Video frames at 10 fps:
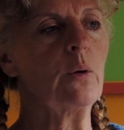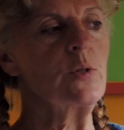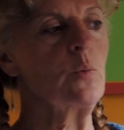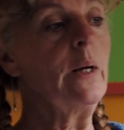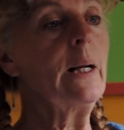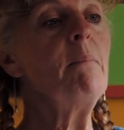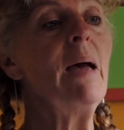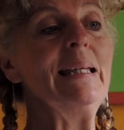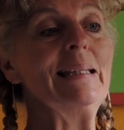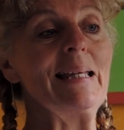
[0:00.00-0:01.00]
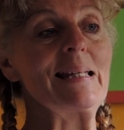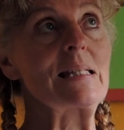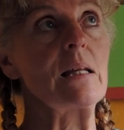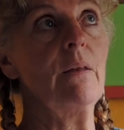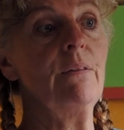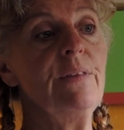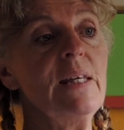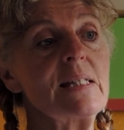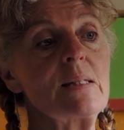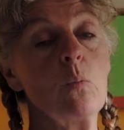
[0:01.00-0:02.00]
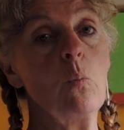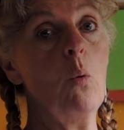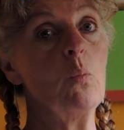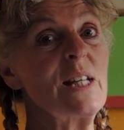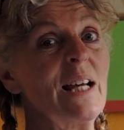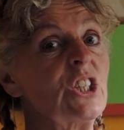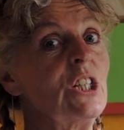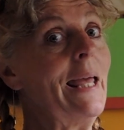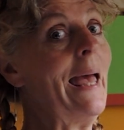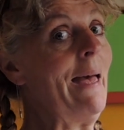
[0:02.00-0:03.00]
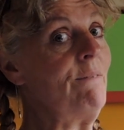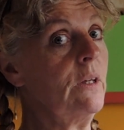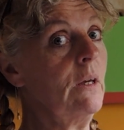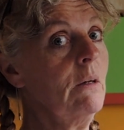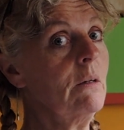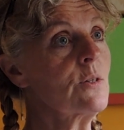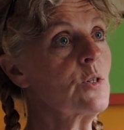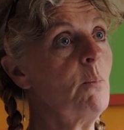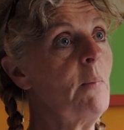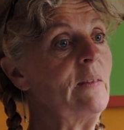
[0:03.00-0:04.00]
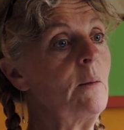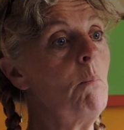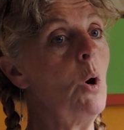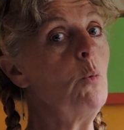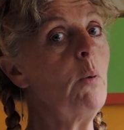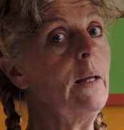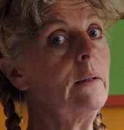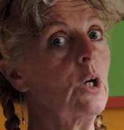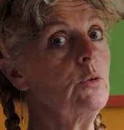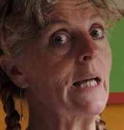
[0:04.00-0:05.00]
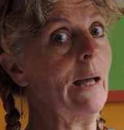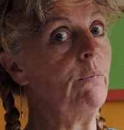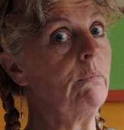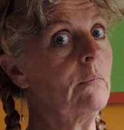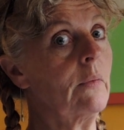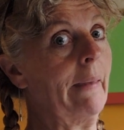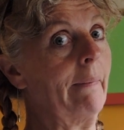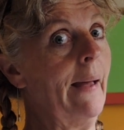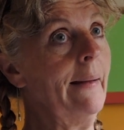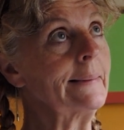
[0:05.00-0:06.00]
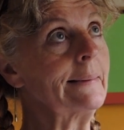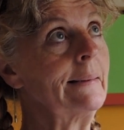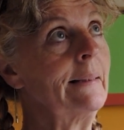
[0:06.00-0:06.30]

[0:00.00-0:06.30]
is when I made this one was actually heavier, so it made the mobile go down like that.